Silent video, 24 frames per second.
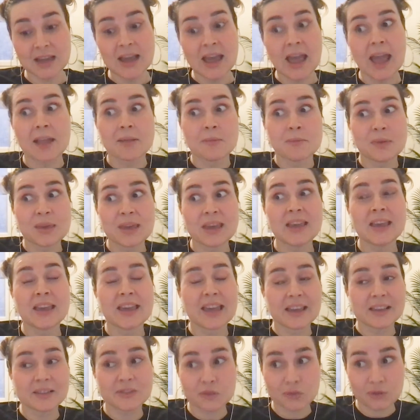and being
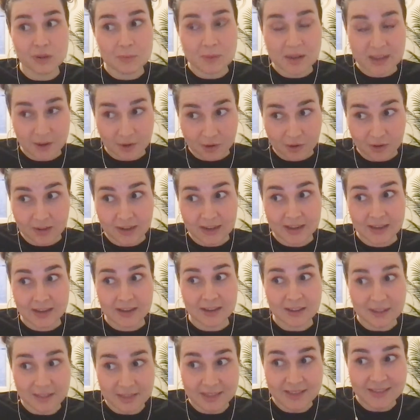extremely early
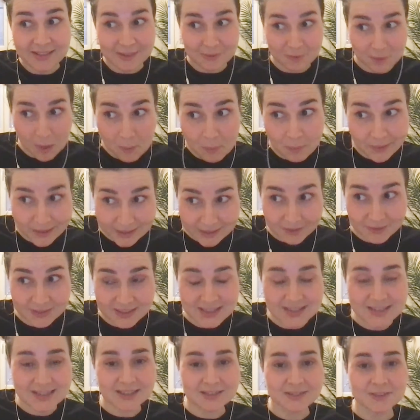in the development of this
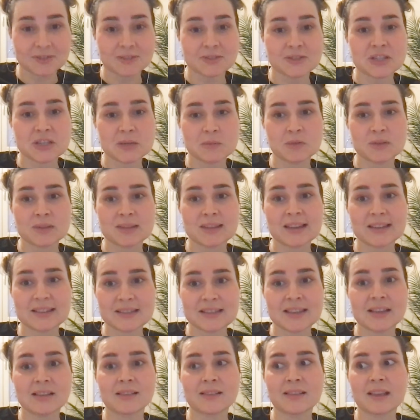technology. But
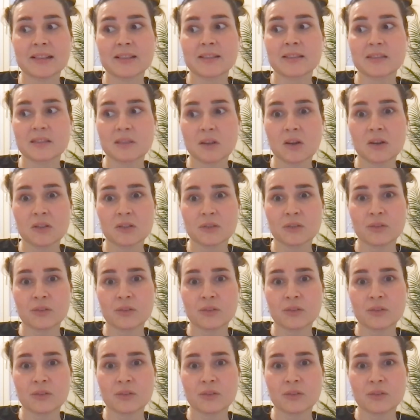that's not.